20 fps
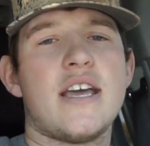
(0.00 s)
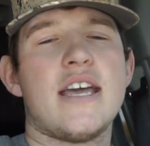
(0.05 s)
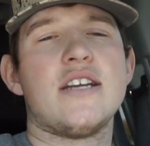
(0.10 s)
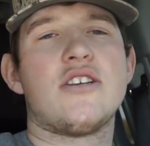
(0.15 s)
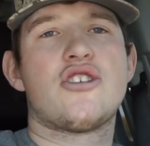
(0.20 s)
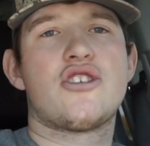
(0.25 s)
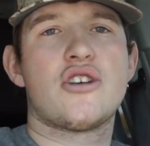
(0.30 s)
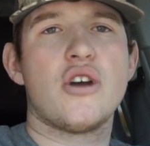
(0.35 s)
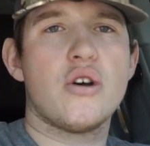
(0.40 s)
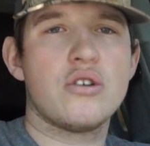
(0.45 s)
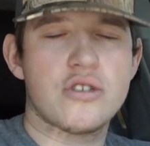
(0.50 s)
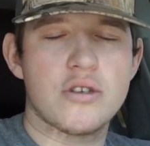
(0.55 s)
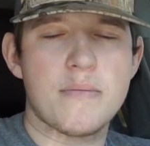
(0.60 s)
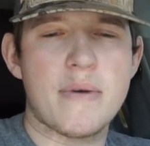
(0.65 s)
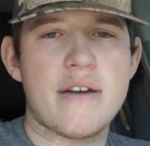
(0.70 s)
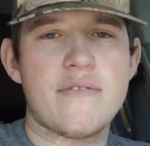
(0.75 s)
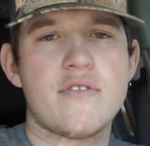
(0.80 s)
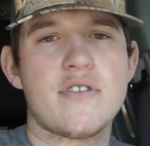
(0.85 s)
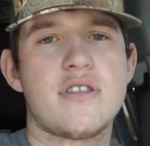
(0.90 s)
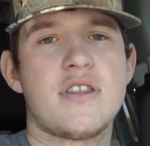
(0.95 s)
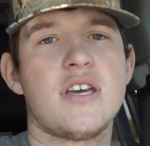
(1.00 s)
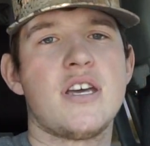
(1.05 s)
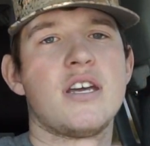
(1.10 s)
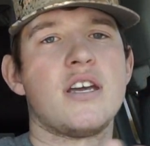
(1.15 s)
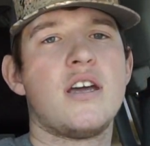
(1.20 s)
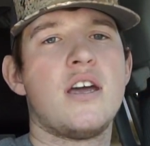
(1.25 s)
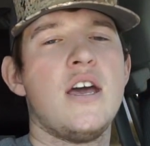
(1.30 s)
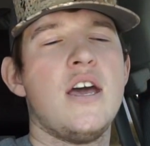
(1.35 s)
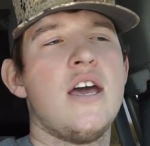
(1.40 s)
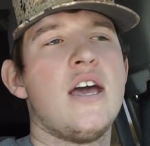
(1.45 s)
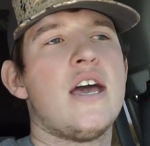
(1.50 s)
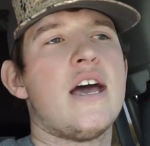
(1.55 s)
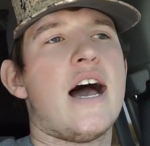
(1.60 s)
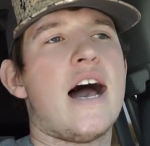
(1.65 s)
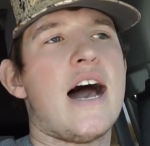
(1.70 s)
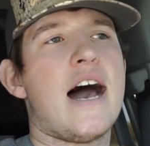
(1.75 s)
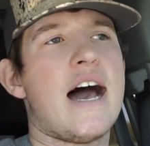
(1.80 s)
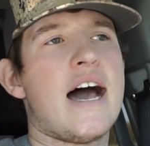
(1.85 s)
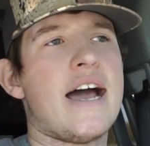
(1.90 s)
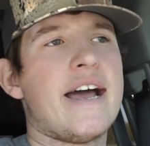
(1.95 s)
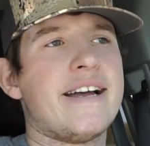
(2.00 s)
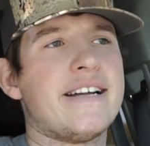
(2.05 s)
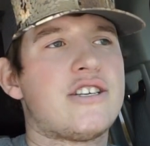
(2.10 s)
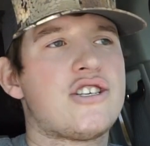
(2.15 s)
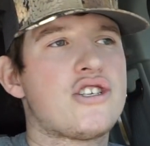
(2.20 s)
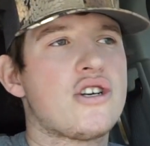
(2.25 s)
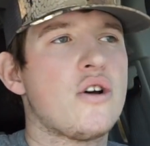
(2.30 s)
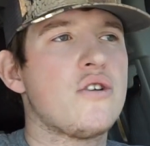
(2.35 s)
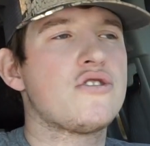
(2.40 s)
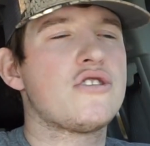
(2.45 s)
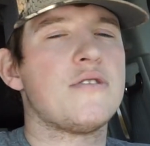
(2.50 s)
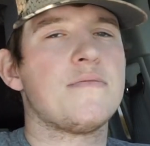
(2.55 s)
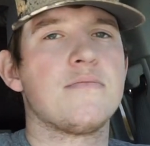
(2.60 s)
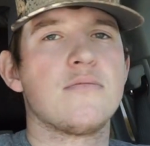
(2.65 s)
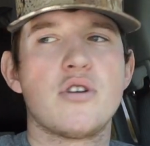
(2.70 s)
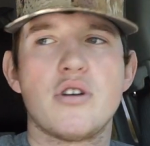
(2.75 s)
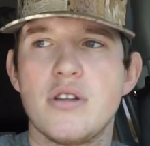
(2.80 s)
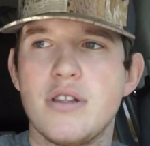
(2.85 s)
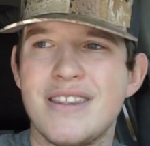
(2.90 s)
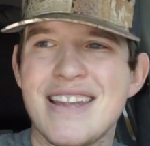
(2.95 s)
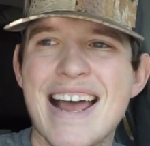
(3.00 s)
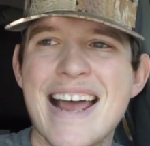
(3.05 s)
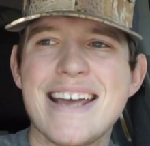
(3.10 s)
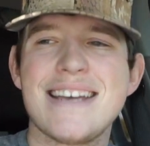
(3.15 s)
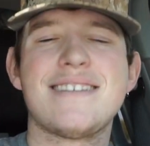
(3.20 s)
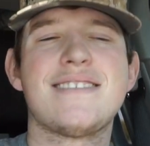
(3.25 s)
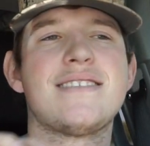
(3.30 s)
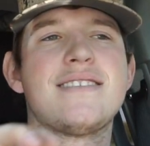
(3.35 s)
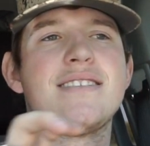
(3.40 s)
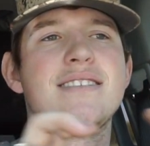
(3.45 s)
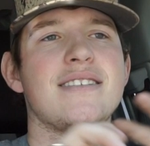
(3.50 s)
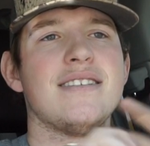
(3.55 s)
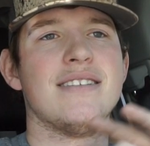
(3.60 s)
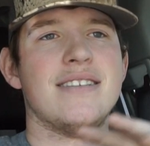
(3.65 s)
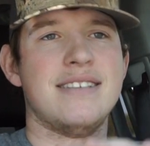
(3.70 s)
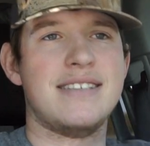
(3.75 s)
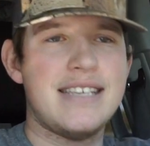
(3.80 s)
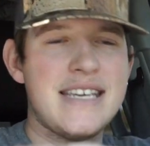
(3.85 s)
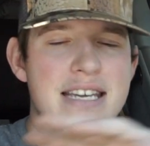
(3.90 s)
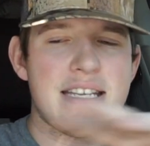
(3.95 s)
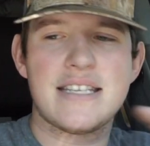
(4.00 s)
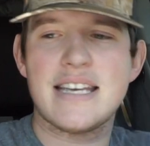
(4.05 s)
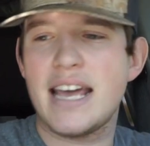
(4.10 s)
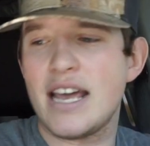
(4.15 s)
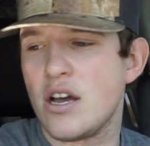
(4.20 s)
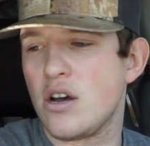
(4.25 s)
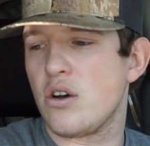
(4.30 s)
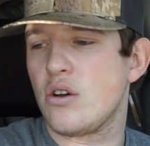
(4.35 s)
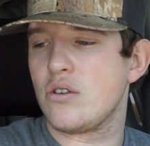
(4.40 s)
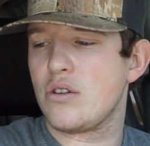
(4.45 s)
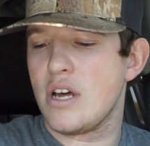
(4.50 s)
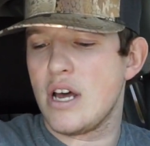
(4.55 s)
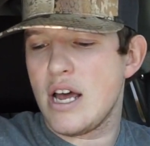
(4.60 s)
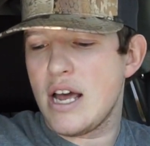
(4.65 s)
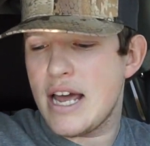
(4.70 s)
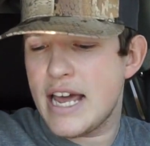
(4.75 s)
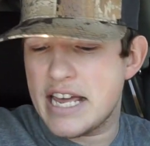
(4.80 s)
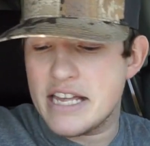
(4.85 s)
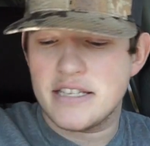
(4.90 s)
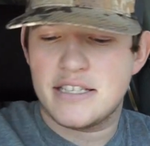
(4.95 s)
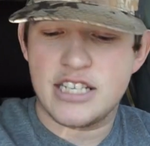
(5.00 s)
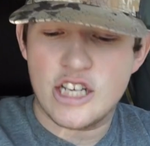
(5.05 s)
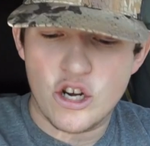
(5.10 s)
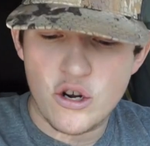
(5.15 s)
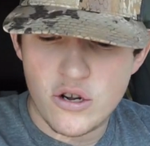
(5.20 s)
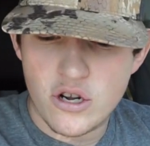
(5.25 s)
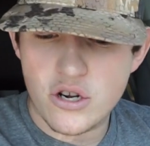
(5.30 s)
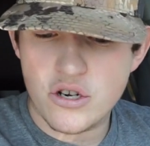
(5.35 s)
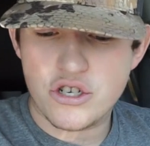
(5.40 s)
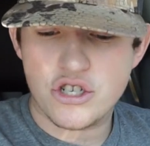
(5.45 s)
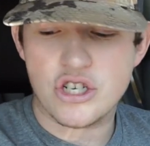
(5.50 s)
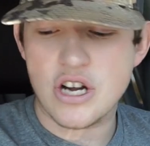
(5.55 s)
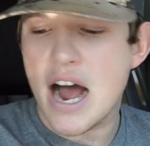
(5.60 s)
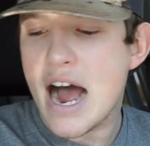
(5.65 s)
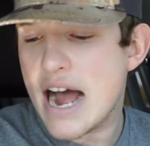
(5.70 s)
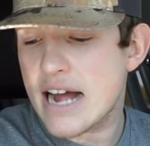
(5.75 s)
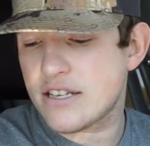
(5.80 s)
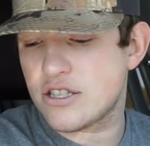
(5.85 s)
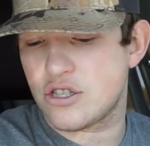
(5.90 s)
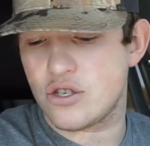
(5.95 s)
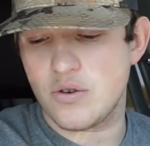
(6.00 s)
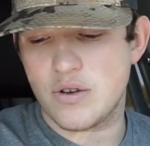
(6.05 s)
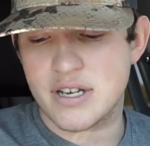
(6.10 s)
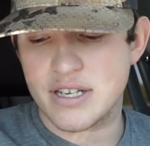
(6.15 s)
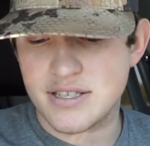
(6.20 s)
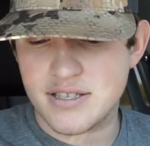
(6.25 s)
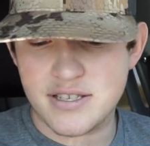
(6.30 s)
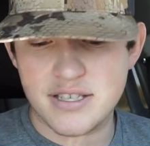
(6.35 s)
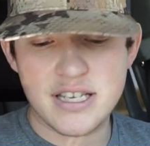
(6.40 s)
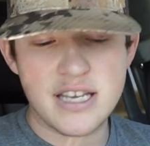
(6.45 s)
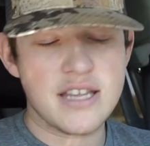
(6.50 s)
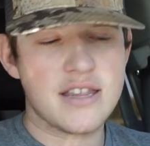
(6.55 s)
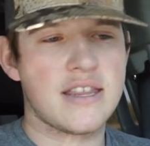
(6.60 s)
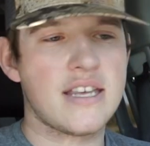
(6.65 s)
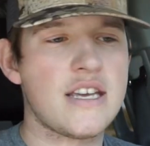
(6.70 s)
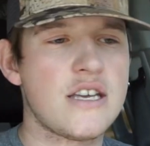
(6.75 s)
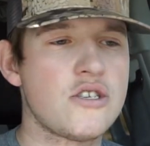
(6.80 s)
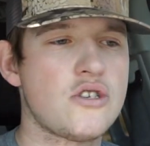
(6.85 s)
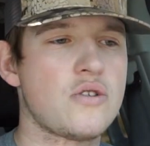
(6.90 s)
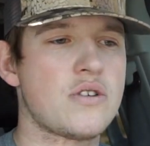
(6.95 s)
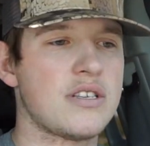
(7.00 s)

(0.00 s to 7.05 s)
It shows them everything. It shows them nice, detailed interior shots. You can see things.